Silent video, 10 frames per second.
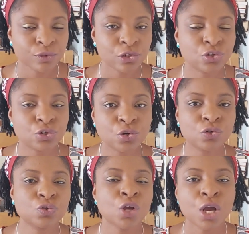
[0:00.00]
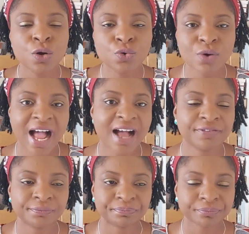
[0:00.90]
So those who
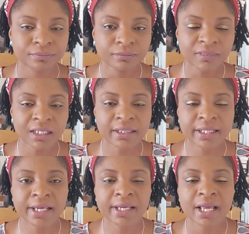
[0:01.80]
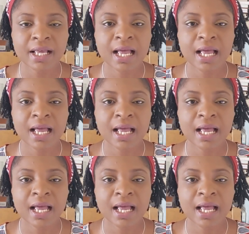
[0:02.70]
have the